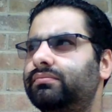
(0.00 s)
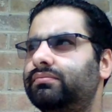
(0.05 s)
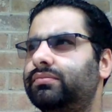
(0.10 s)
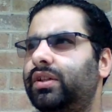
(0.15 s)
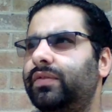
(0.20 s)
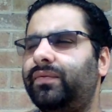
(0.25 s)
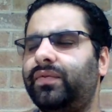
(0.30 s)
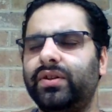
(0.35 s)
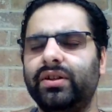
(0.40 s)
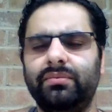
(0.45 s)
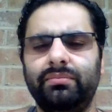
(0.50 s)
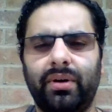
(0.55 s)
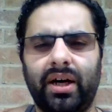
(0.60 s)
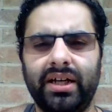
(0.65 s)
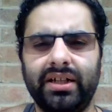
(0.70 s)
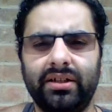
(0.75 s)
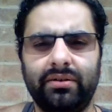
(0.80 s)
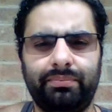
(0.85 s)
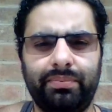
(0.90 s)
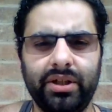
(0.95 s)
different
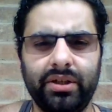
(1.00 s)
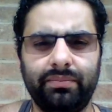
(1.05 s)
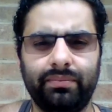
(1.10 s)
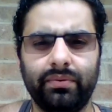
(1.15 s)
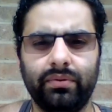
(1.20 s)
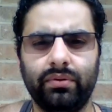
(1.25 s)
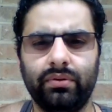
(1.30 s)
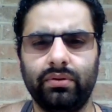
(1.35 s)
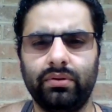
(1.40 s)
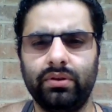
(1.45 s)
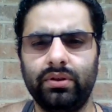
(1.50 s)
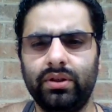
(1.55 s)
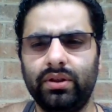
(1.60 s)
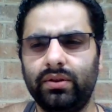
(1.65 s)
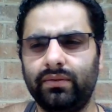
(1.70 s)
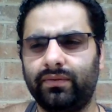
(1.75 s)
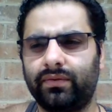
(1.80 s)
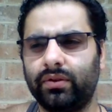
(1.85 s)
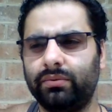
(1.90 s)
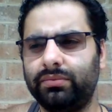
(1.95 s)
minded people
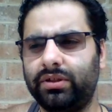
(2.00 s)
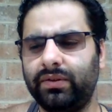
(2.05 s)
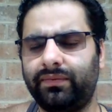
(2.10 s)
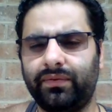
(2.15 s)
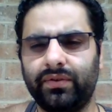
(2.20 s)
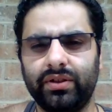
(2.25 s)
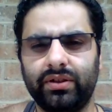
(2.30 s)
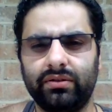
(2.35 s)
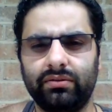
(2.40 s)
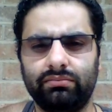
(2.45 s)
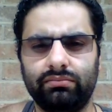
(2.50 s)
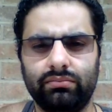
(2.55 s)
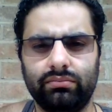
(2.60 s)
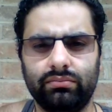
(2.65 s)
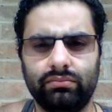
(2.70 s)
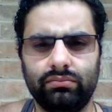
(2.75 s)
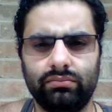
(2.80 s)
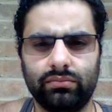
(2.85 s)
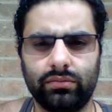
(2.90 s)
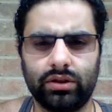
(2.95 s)
from different
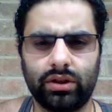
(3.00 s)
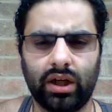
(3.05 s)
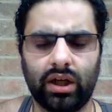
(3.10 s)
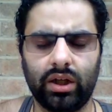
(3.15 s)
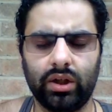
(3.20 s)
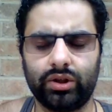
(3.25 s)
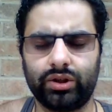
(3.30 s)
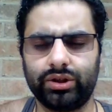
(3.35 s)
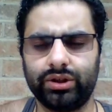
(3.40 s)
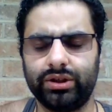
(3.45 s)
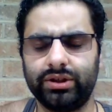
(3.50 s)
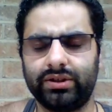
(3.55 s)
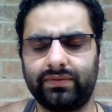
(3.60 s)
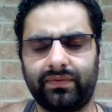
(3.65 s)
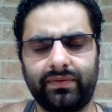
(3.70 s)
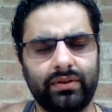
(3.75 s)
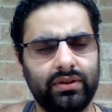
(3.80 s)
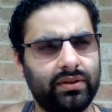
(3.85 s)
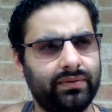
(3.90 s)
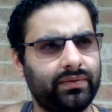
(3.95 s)

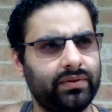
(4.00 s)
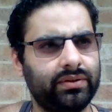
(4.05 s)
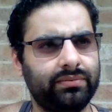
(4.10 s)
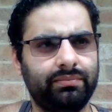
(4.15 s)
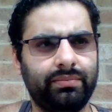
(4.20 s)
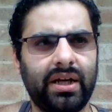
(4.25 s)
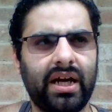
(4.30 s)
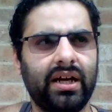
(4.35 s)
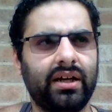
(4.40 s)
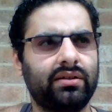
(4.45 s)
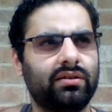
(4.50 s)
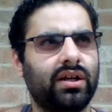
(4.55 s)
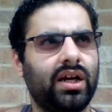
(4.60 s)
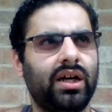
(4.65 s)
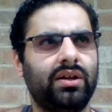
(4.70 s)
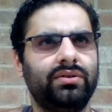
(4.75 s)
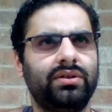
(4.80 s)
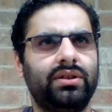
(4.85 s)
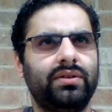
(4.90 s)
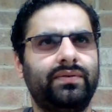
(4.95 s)
cultures, different
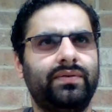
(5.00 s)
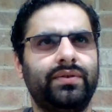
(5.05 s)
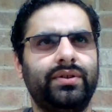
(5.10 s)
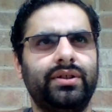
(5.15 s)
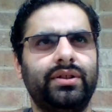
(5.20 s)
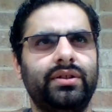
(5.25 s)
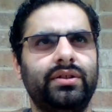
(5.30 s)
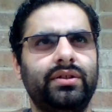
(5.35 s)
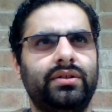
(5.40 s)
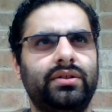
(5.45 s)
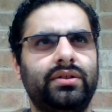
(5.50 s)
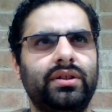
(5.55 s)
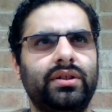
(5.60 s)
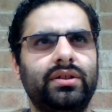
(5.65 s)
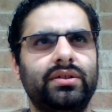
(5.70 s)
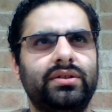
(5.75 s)
background, different